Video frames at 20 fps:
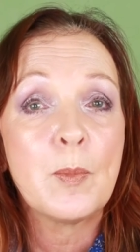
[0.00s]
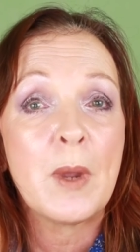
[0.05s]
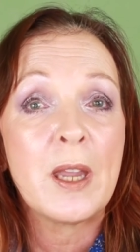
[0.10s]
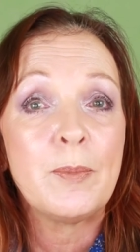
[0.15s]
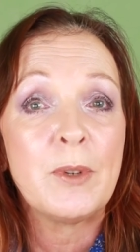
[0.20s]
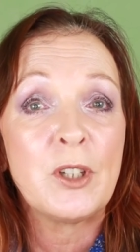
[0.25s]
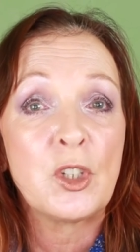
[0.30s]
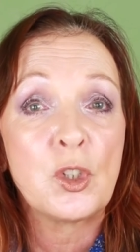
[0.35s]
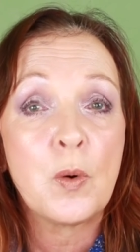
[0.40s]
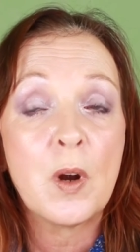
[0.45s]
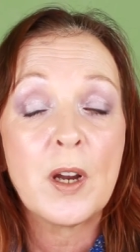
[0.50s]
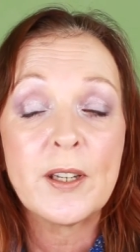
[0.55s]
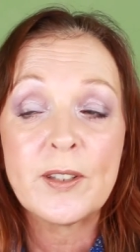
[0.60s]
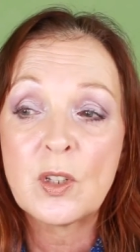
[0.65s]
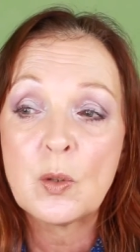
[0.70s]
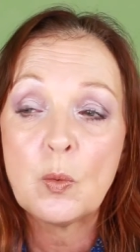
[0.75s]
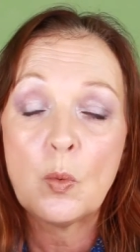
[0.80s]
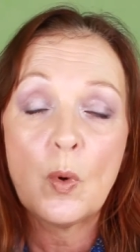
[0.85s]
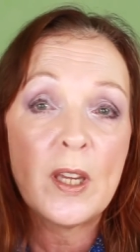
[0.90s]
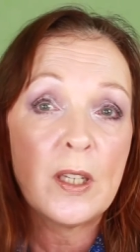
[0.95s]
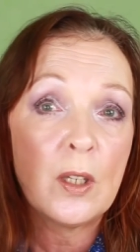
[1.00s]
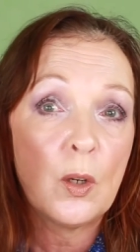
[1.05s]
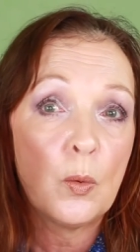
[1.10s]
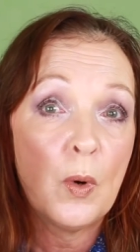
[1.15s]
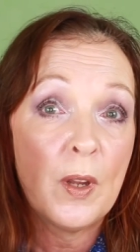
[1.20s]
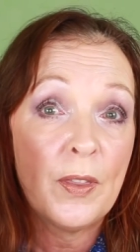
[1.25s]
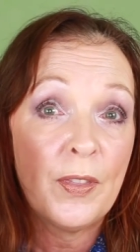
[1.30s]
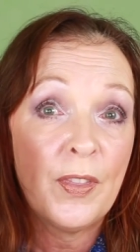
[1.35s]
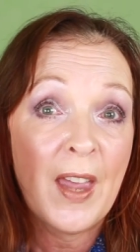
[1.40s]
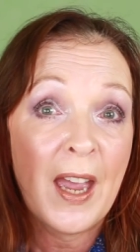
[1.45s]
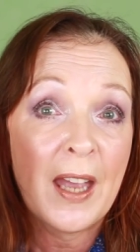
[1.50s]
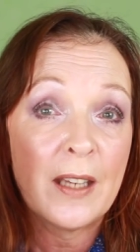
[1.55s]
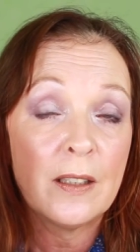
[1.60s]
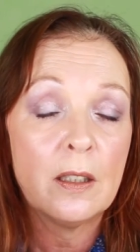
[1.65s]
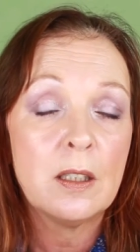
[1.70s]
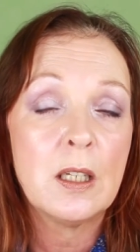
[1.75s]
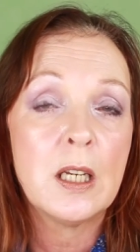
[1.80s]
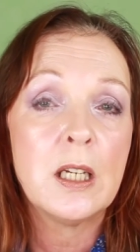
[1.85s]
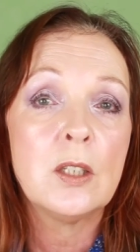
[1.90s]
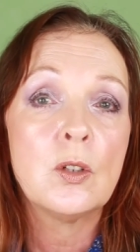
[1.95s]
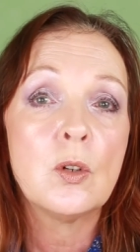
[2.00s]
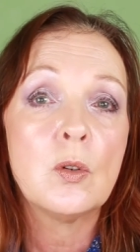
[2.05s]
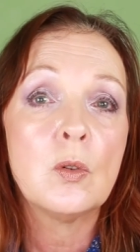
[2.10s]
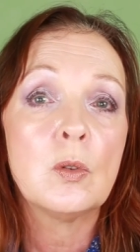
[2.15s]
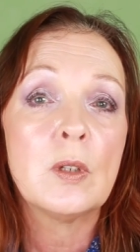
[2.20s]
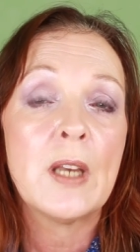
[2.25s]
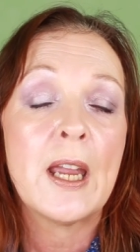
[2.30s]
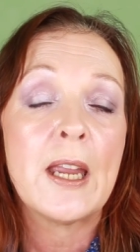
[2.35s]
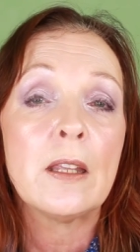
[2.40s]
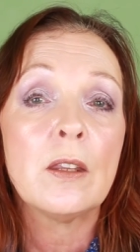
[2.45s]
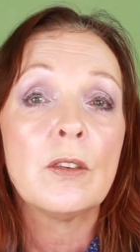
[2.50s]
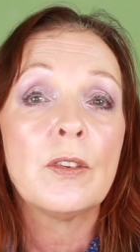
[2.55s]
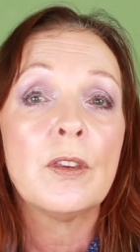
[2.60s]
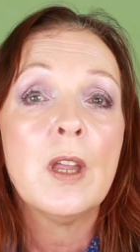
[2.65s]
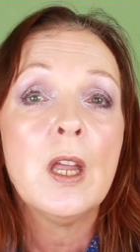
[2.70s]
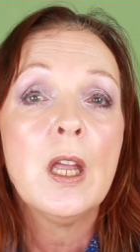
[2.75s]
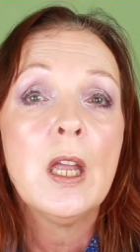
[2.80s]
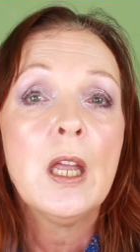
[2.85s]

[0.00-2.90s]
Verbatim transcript: maybe twice a week with that needle length.